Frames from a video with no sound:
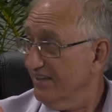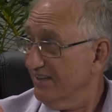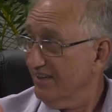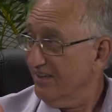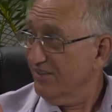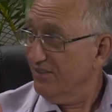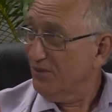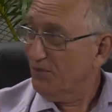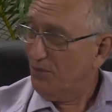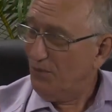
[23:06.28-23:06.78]

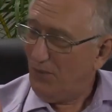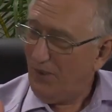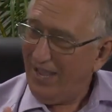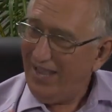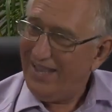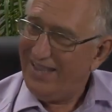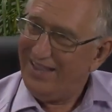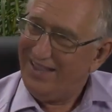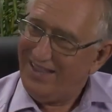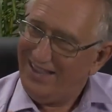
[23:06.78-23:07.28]
in the
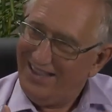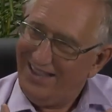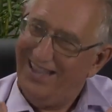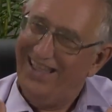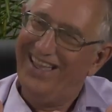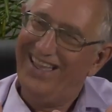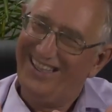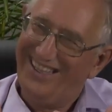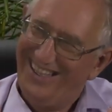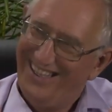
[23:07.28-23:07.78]
way
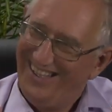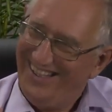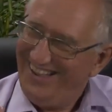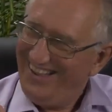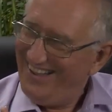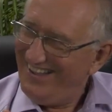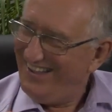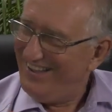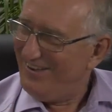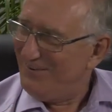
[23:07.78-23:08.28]

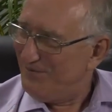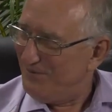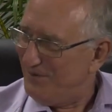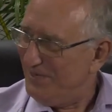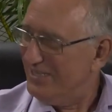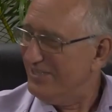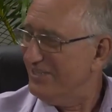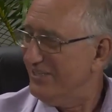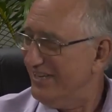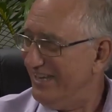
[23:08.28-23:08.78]
in
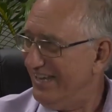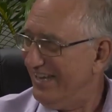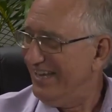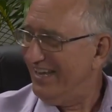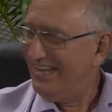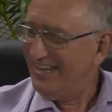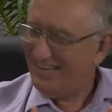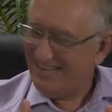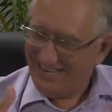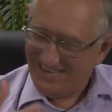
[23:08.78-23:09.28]
which
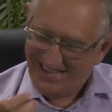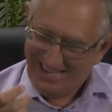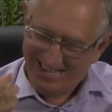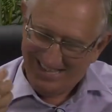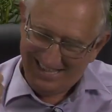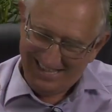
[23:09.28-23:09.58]
he